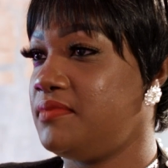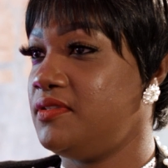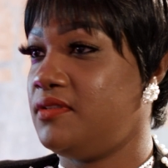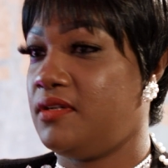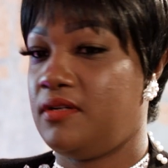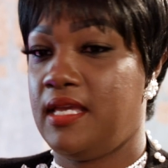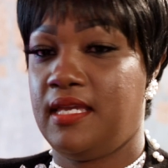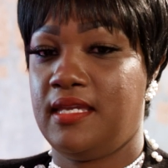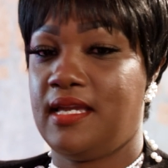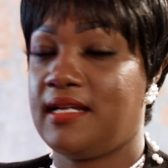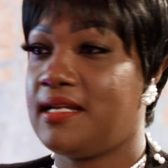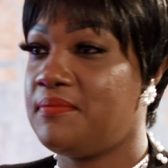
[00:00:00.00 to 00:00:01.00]
You know, hey,
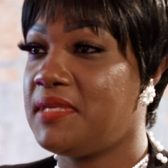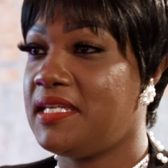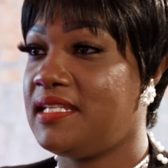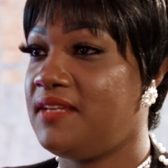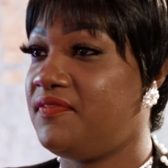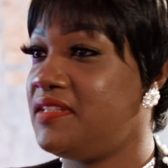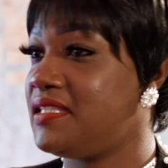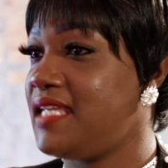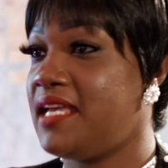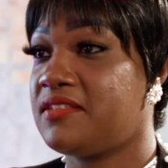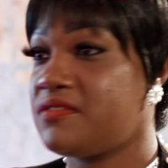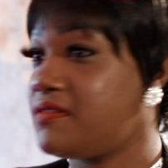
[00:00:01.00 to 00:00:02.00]
I come in, if it's
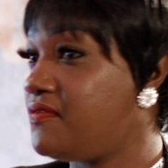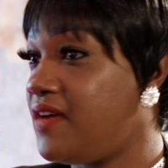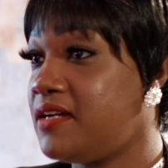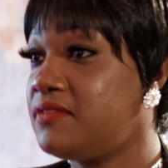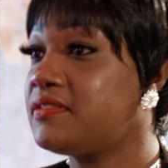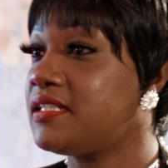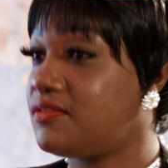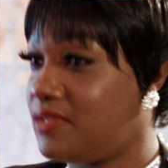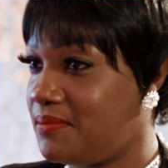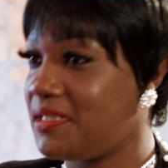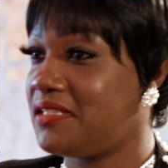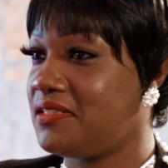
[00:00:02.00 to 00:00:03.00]
answer the phone, that's what
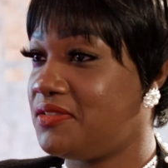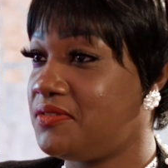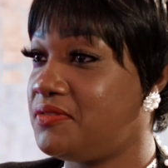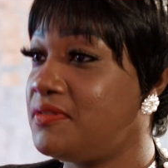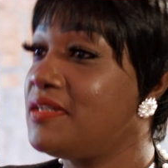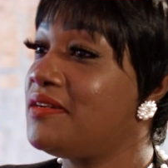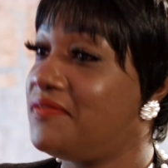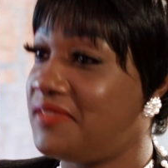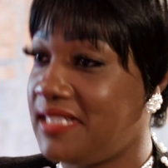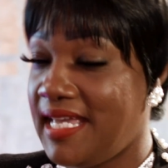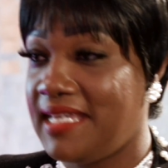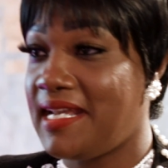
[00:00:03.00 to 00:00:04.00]
I'm going to do for
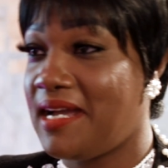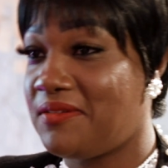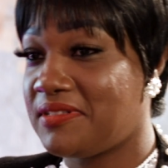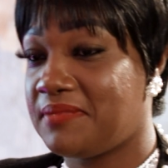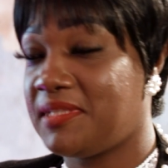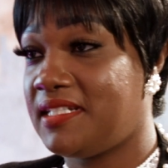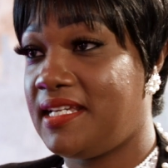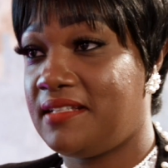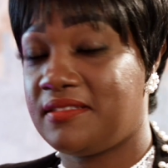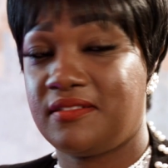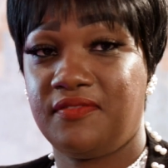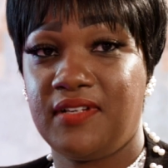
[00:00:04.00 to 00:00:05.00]
8 hours. I'm going to
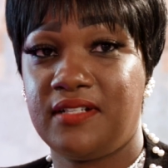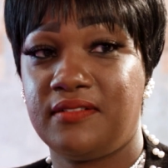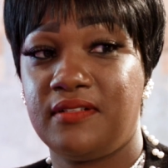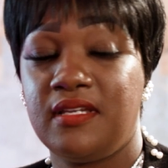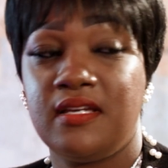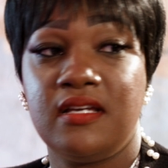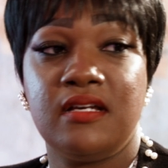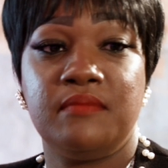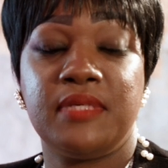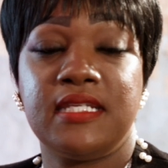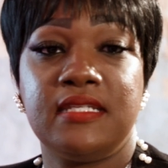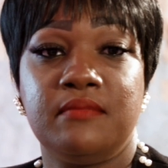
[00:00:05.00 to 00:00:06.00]
answer the phone.
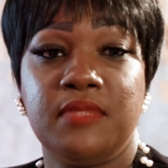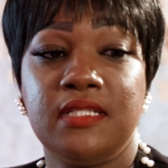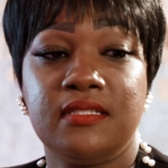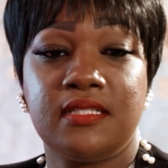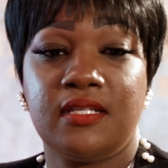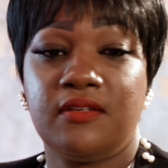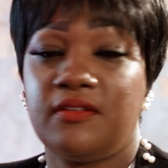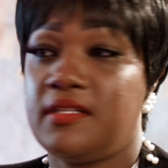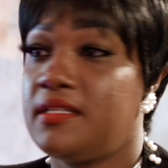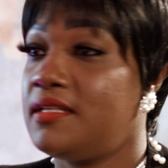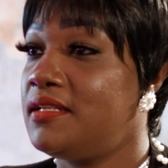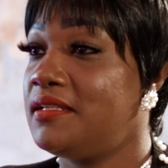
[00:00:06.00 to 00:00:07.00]
But in the
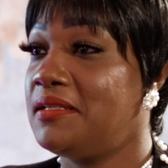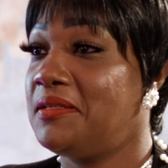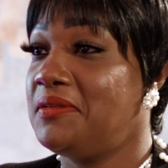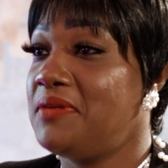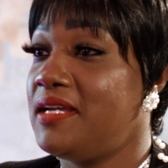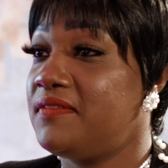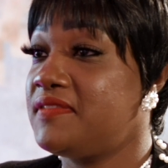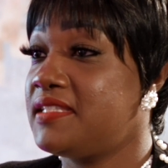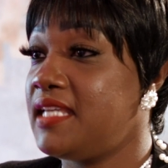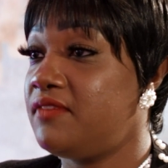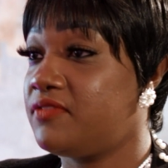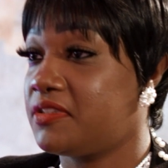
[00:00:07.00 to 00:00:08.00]
military, you have
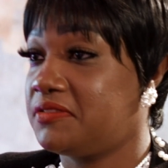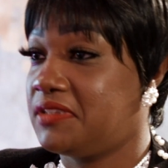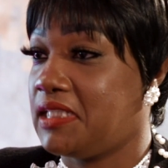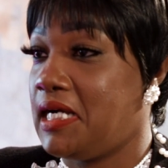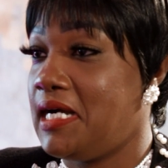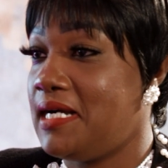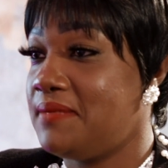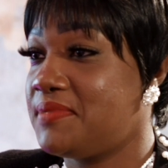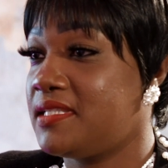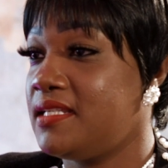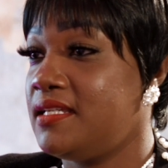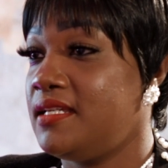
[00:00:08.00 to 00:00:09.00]
several
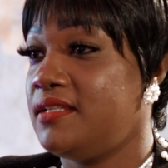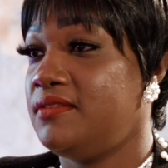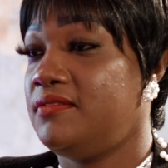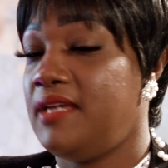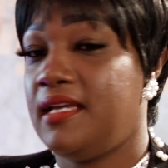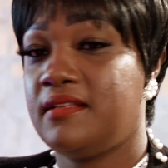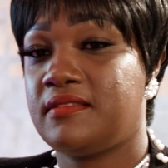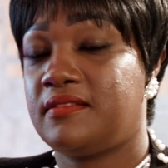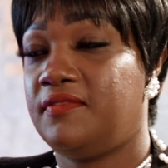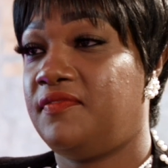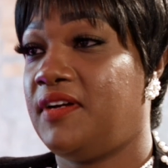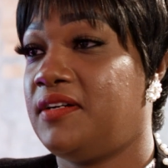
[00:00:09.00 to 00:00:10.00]
jobs. You answer the
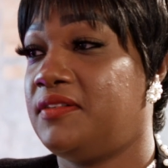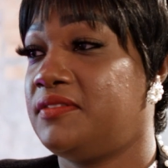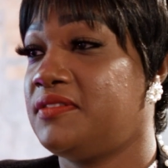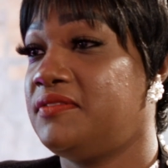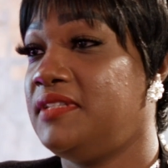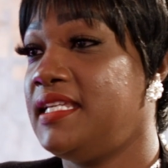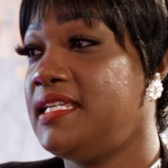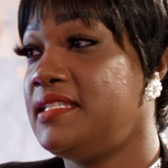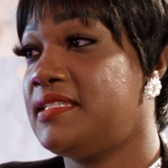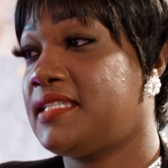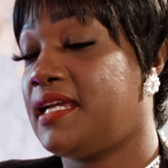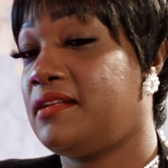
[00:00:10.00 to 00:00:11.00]
phone, you lead
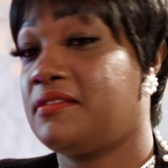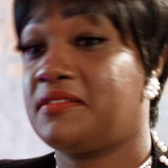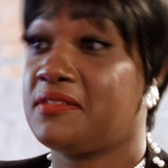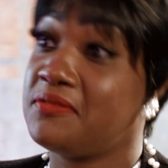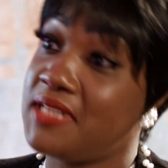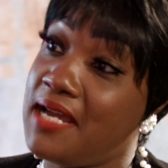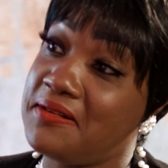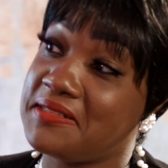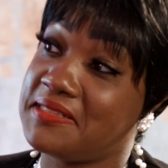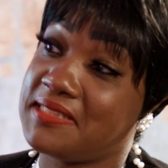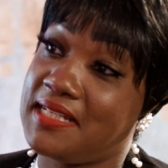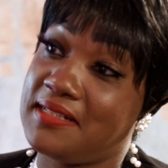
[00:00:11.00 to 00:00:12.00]
sailors, you talk
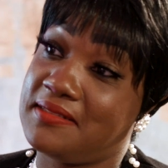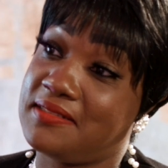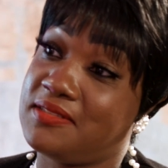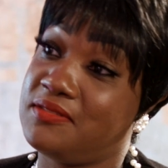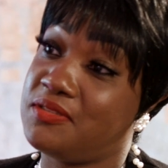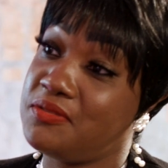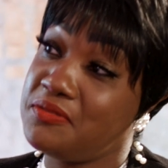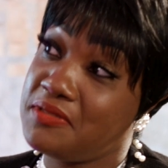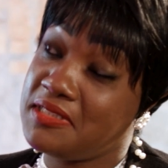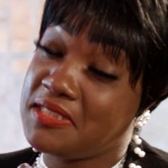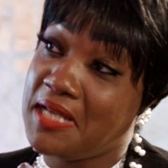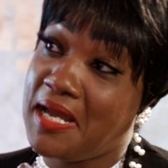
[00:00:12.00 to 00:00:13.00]
to sailors, you do the
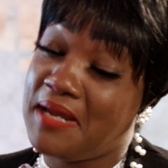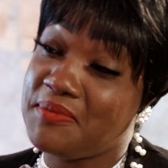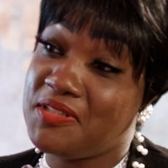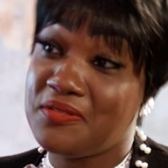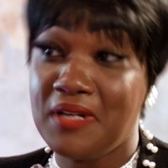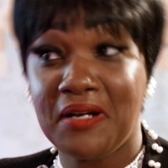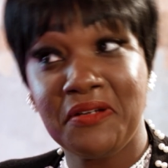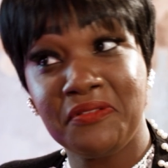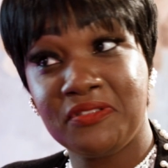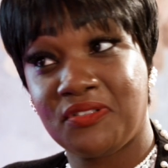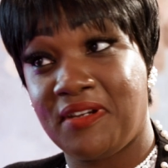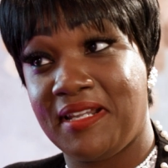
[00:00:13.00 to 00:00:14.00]
job, you do the own
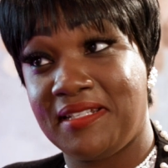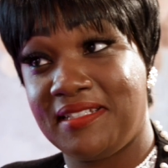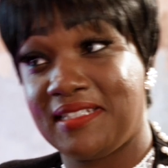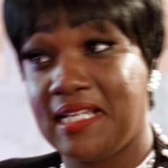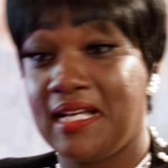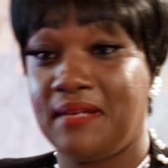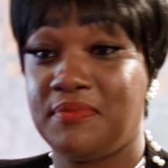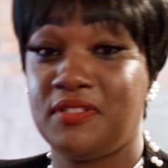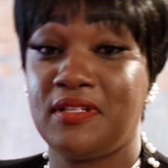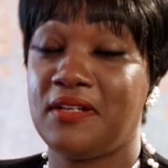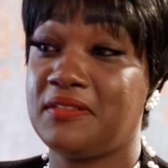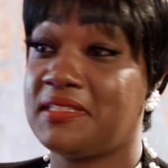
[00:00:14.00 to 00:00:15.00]
training job, you
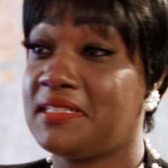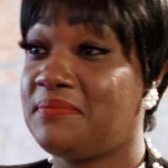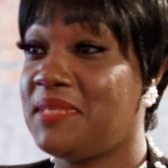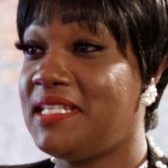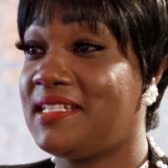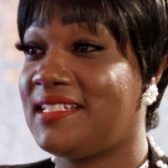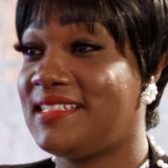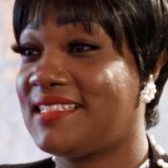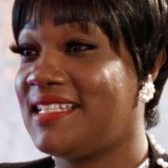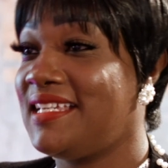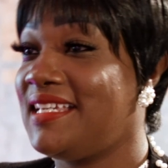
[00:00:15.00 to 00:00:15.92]
go to the meetings.